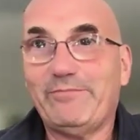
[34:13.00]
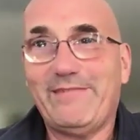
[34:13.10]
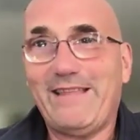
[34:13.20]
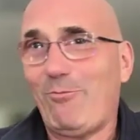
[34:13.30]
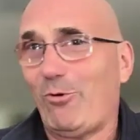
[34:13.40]

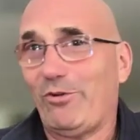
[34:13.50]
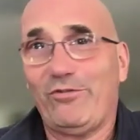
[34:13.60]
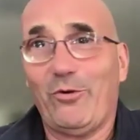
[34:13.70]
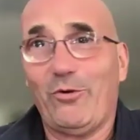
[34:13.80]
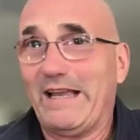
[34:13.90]
They weren't
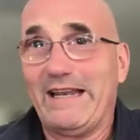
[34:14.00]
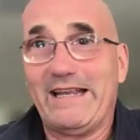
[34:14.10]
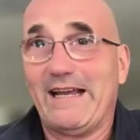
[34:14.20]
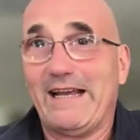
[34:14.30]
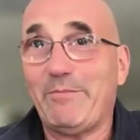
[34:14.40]
doing any
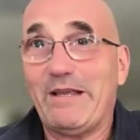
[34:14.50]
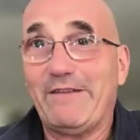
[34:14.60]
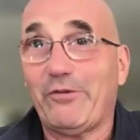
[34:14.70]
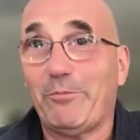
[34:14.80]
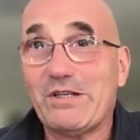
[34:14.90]
kind of
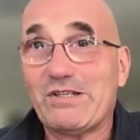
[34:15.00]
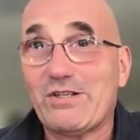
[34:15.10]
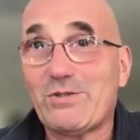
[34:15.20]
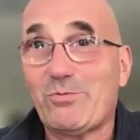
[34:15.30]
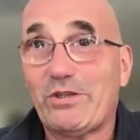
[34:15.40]
meaningful
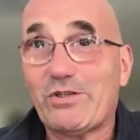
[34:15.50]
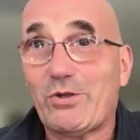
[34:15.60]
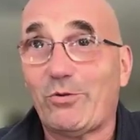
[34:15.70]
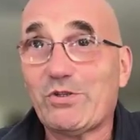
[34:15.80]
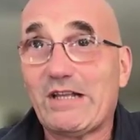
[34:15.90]
business with this
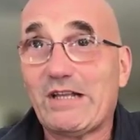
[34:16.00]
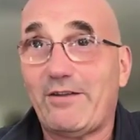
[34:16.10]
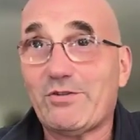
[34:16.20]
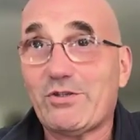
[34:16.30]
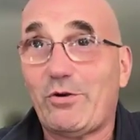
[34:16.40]

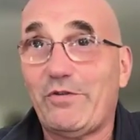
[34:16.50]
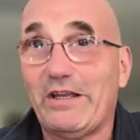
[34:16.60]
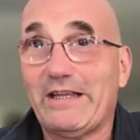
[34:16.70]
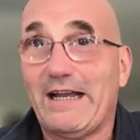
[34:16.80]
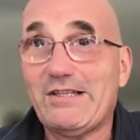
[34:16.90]
old-style Soviet
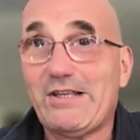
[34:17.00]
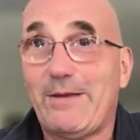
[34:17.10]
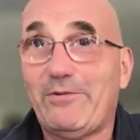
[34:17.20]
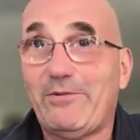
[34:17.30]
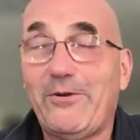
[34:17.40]
concept.